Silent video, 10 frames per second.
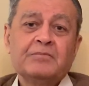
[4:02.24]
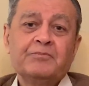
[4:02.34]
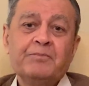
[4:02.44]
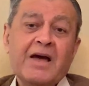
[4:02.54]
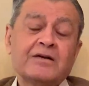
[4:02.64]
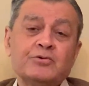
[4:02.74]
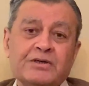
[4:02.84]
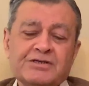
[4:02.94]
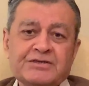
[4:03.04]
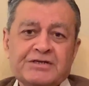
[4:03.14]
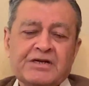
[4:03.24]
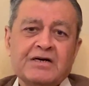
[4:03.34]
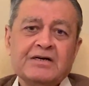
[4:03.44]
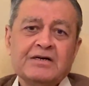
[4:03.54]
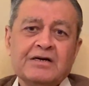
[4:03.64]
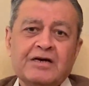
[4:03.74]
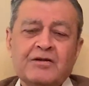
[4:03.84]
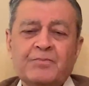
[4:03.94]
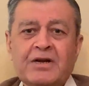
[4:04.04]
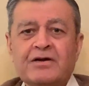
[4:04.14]
back to Argentina, and he
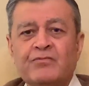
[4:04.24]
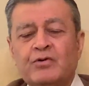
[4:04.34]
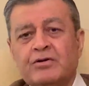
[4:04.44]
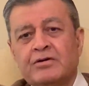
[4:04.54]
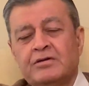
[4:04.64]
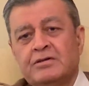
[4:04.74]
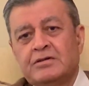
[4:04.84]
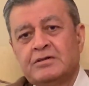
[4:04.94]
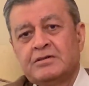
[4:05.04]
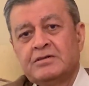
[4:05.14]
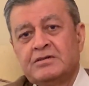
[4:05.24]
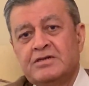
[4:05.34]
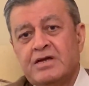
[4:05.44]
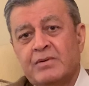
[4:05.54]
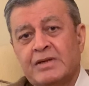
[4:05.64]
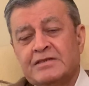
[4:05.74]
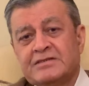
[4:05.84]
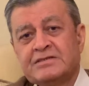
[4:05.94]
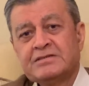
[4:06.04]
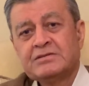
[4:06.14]
played for
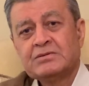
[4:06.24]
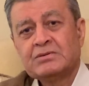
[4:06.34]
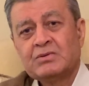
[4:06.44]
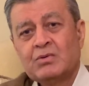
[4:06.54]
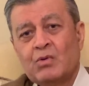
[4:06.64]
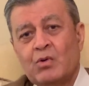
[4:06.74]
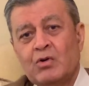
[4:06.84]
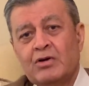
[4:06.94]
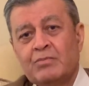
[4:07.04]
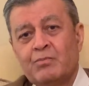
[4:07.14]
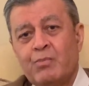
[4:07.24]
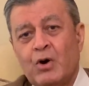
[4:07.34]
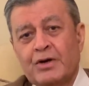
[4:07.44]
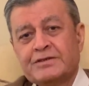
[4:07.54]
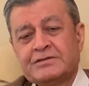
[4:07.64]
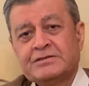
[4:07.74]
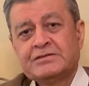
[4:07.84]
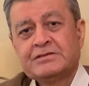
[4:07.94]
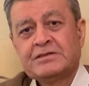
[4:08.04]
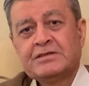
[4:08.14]
Newell's Old Boys.
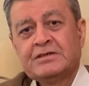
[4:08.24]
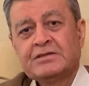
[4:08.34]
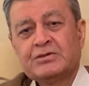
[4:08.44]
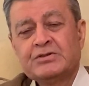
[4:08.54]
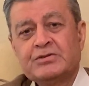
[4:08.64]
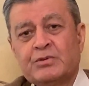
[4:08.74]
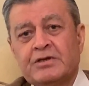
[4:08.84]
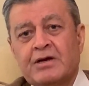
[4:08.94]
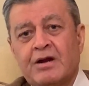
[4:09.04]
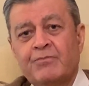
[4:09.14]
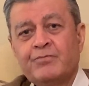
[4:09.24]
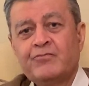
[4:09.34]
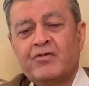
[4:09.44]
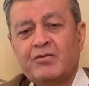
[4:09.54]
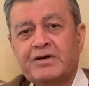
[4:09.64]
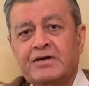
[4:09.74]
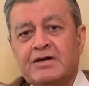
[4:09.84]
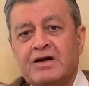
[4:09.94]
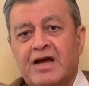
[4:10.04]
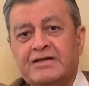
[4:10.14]
Now, this was a club founded in
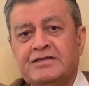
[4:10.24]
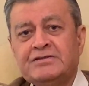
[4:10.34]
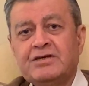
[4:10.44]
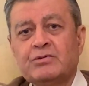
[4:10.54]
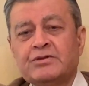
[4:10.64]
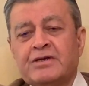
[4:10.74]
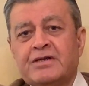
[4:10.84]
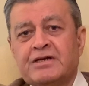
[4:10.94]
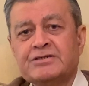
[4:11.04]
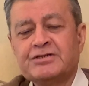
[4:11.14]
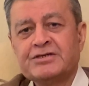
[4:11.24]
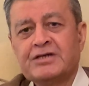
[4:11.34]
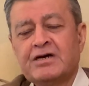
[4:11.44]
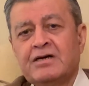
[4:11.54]
1903 in Argentina,